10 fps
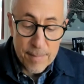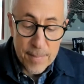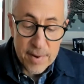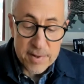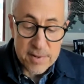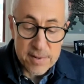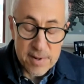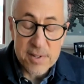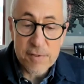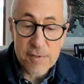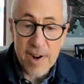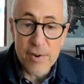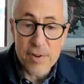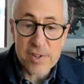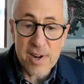it's fair
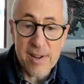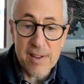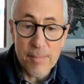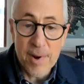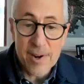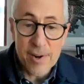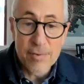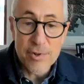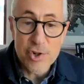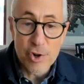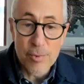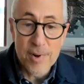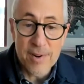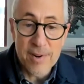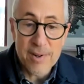to say that my own
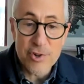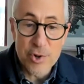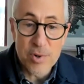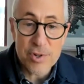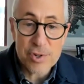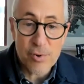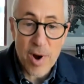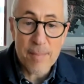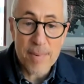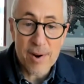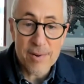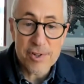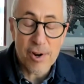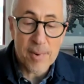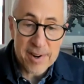German Jewish
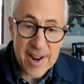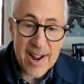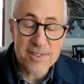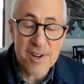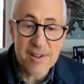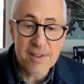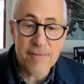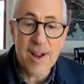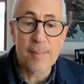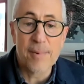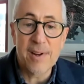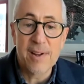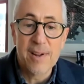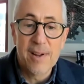grandparents on my dad's side of the family